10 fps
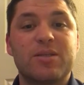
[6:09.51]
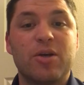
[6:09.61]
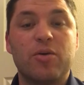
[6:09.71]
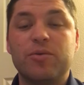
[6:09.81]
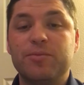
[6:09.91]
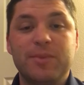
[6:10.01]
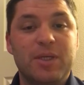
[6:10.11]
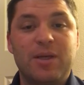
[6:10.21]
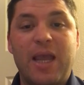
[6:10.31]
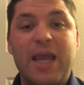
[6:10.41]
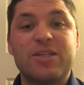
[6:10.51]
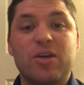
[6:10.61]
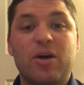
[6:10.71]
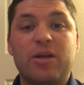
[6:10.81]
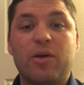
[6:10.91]
So
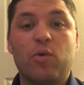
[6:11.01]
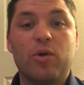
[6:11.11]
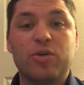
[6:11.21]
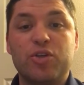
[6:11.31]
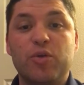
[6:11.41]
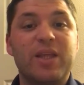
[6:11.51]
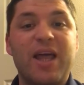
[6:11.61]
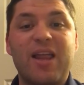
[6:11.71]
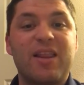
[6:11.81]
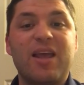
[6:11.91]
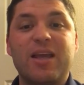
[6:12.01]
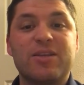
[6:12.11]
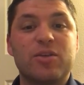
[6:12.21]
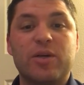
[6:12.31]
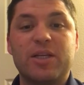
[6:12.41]
hands-on, or doing that
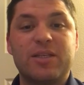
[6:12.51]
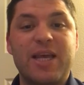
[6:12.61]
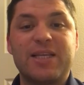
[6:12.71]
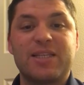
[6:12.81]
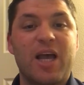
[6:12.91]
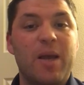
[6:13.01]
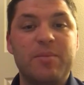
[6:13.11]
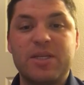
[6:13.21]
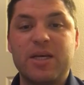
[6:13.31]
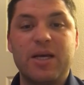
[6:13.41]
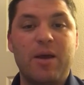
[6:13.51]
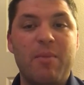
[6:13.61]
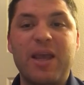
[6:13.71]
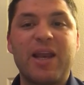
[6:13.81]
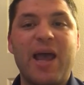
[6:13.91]
thing, so it takes time to
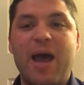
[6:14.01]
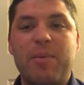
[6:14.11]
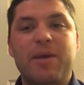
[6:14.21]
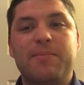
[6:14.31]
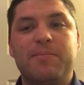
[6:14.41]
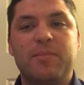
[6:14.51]
make it a habit.